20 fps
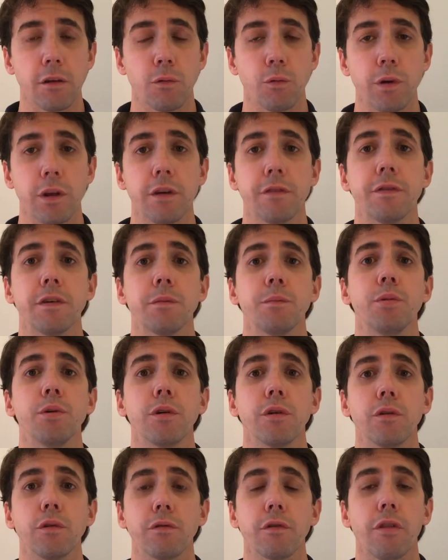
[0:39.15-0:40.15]
We have
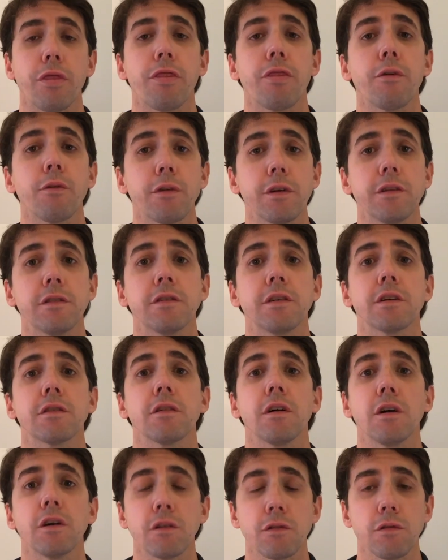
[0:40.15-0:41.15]
inputted over
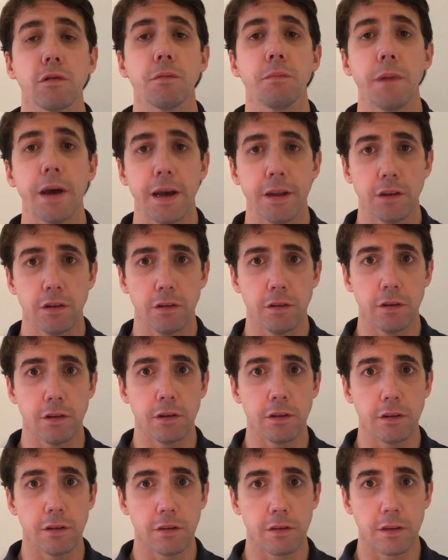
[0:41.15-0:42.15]
3,600 matches into
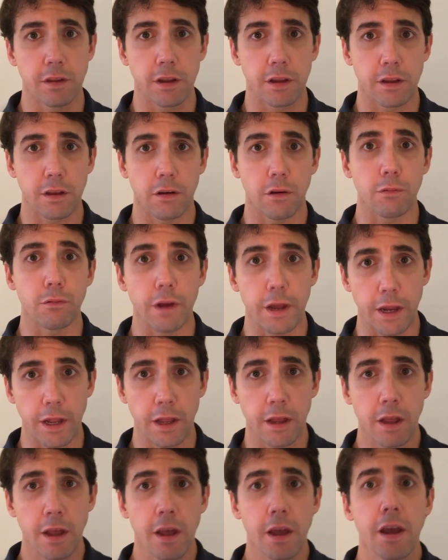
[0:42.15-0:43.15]
this thing already,
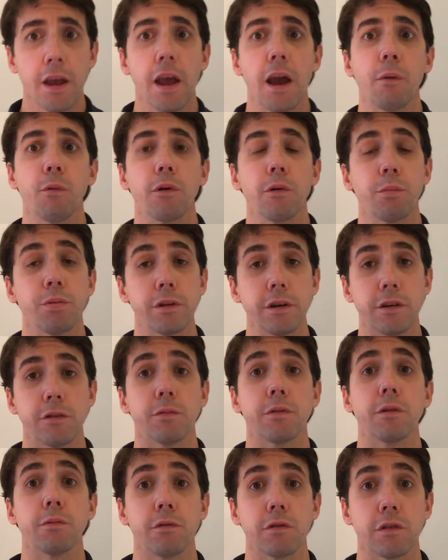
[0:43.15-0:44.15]
and we're pleased with
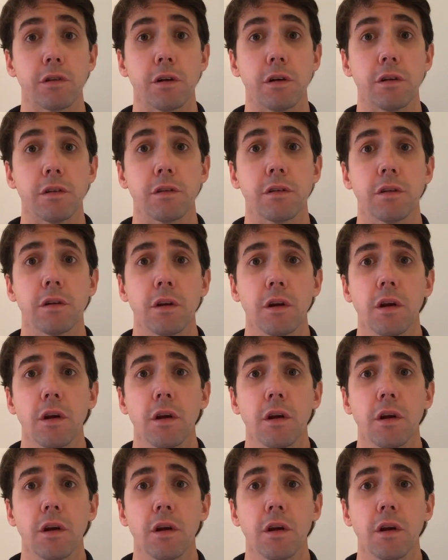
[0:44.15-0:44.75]
the results.